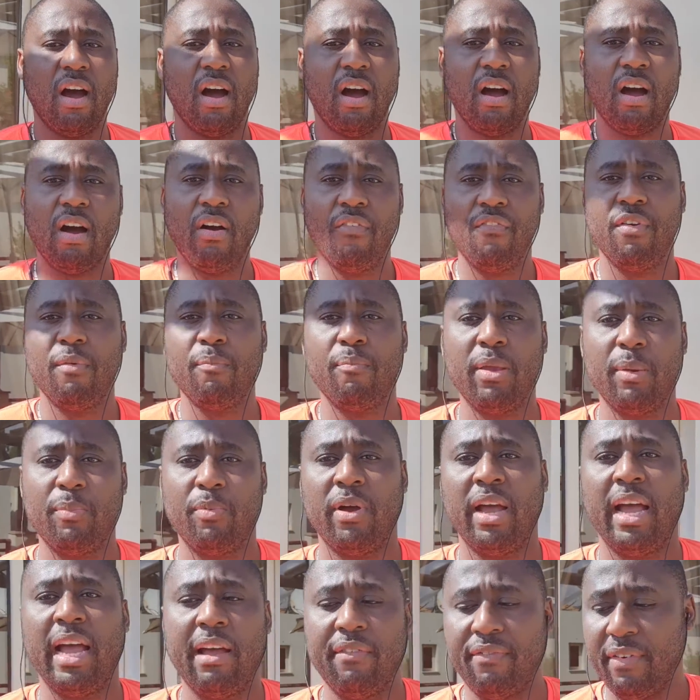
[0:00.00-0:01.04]
often people
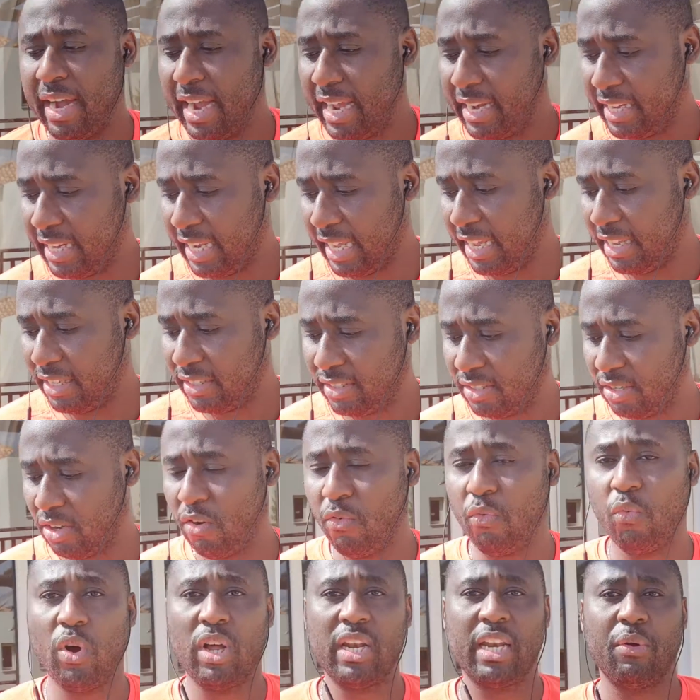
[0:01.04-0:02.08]
have ideas of
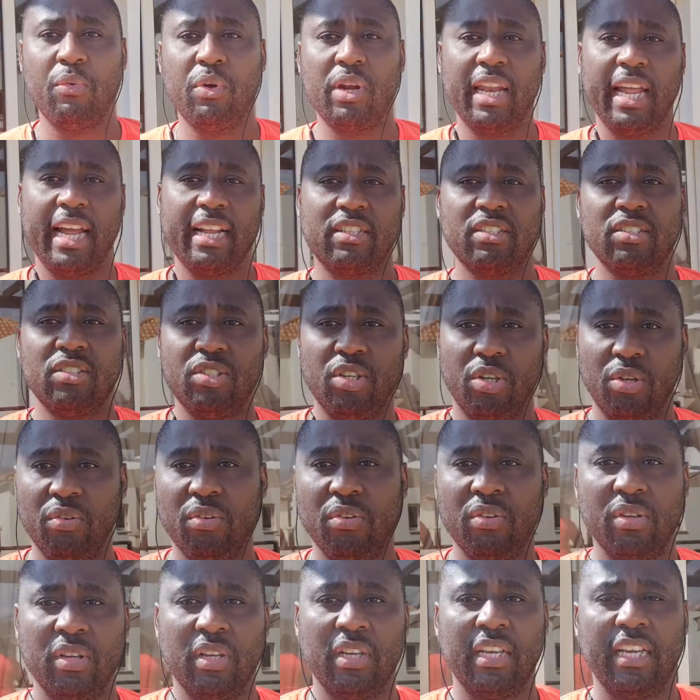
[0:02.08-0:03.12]
what they would like to do
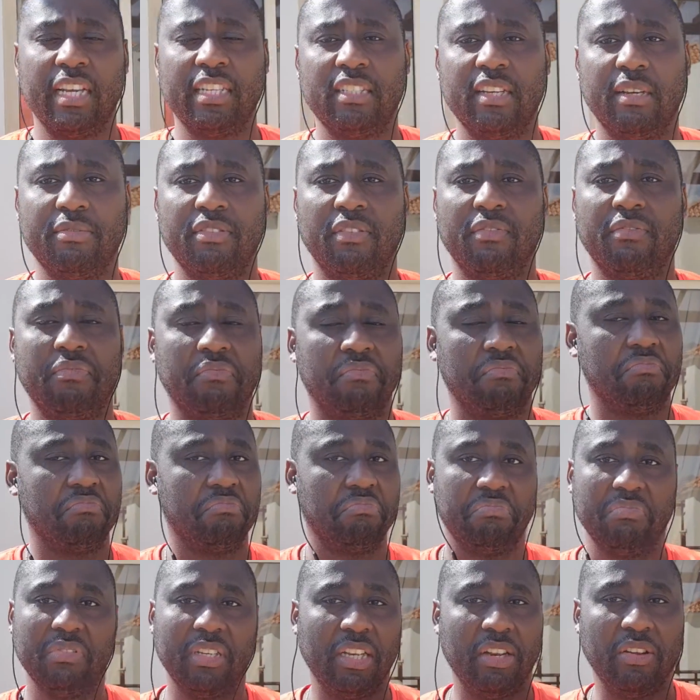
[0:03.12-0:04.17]
in terms of,
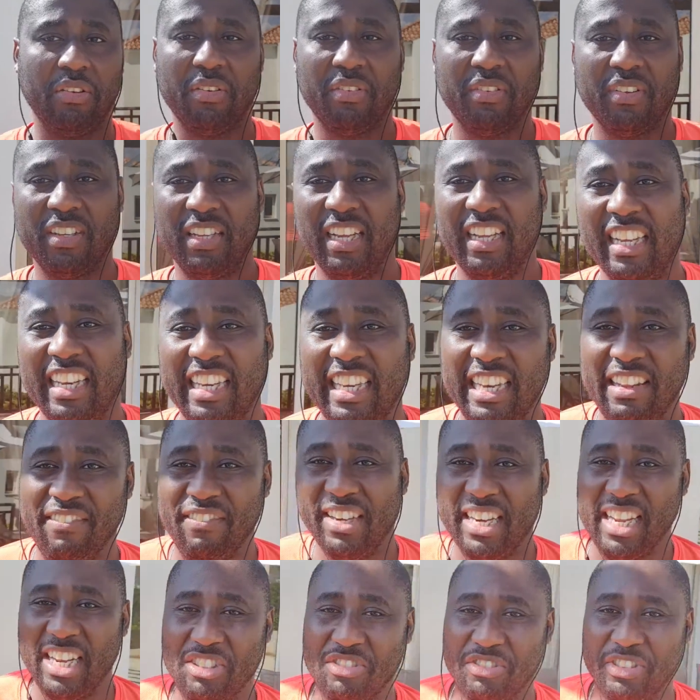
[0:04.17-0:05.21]

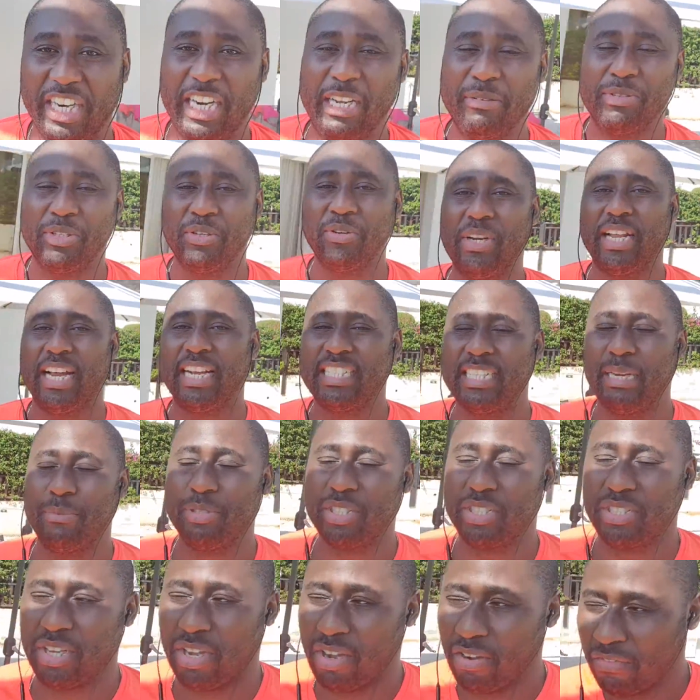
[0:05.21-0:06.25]
living their dreams and all that type of
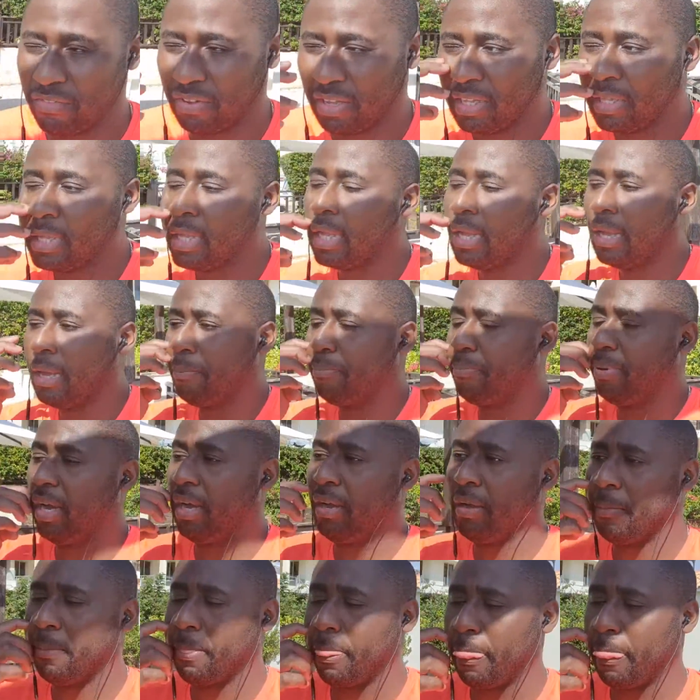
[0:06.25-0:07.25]
stuff. But